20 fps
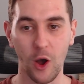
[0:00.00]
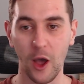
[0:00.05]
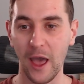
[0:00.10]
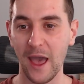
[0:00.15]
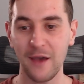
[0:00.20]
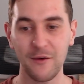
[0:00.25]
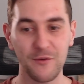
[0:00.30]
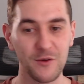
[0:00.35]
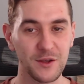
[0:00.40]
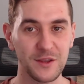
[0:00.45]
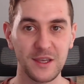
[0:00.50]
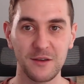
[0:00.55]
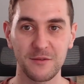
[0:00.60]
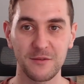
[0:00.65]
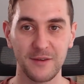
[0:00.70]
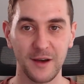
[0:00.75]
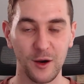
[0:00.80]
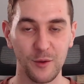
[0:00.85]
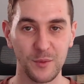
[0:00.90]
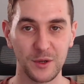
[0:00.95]
Everything
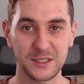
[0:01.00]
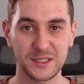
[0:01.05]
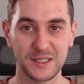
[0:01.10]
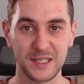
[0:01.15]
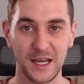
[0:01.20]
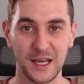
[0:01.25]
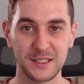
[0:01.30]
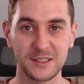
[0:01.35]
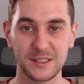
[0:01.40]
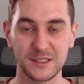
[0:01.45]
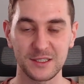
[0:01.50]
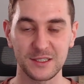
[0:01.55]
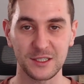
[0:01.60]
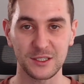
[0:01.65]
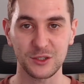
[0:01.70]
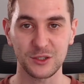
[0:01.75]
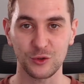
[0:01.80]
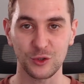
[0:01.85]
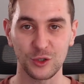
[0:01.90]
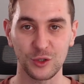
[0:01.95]
Velma says is
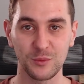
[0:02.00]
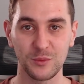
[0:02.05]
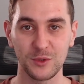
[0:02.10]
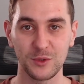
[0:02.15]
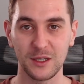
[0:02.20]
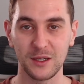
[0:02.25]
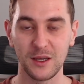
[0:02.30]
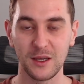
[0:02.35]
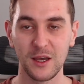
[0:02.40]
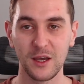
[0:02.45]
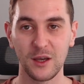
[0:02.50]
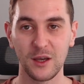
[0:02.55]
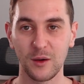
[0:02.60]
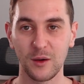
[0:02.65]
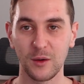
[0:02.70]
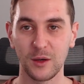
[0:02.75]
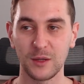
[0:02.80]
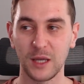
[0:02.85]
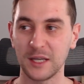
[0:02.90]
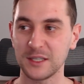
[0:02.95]
extremely
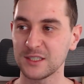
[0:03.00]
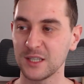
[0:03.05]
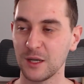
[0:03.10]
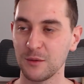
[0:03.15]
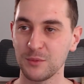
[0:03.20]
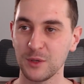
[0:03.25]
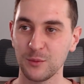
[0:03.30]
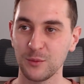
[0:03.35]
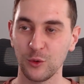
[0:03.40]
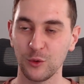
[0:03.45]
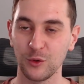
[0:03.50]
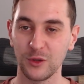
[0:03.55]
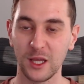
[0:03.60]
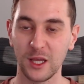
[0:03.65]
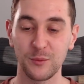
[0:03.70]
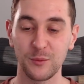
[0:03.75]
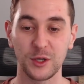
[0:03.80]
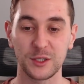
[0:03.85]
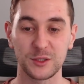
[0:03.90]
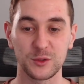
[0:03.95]
as some people
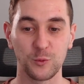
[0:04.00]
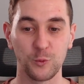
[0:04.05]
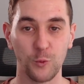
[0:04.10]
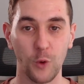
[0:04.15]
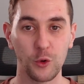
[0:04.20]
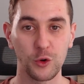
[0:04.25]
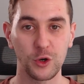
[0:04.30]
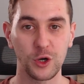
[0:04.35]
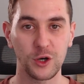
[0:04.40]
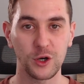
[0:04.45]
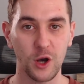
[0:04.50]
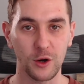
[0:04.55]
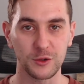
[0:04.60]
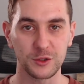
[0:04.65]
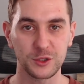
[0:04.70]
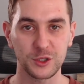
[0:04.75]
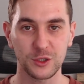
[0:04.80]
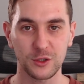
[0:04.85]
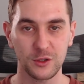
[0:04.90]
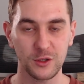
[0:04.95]
label as woke
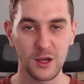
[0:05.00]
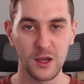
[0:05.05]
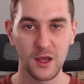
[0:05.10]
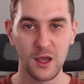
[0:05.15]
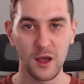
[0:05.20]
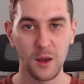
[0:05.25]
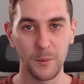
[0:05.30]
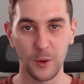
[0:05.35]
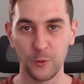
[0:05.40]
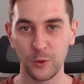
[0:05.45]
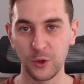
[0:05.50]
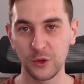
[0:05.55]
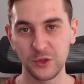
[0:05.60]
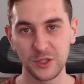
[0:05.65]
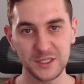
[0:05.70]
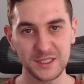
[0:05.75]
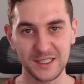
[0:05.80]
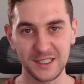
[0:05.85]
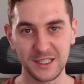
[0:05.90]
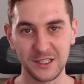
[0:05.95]
culture, but
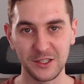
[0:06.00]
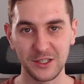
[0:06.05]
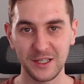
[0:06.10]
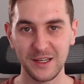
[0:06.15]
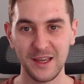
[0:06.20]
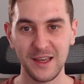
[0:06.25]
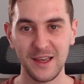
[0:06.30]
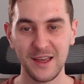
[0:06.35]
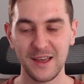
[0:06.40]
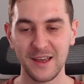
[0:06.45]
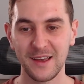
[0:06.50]
realistically,